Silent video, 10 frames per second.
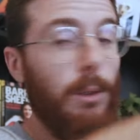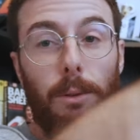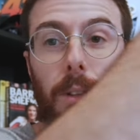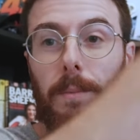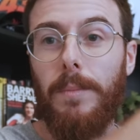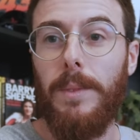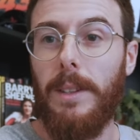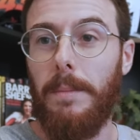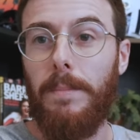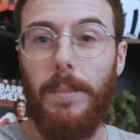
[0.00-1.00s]
with all the
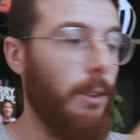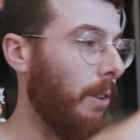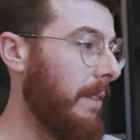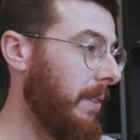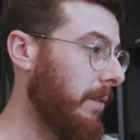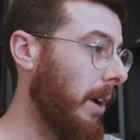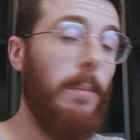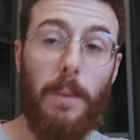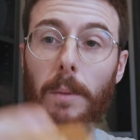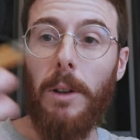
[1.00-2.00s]
graphic.
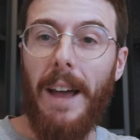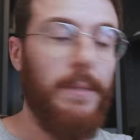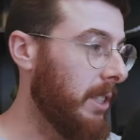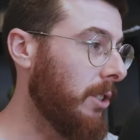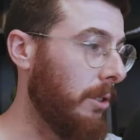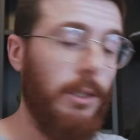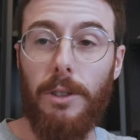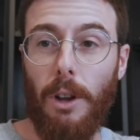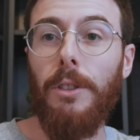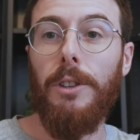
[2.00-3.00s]
I'm gonna have this
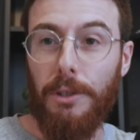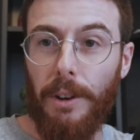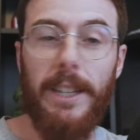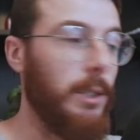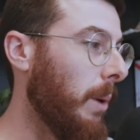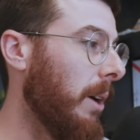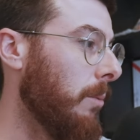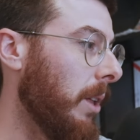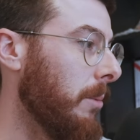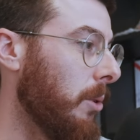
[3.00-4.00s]
on the screen as
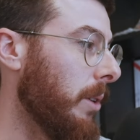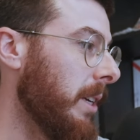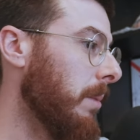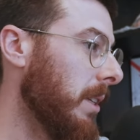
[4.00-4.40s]
well while I'm talking,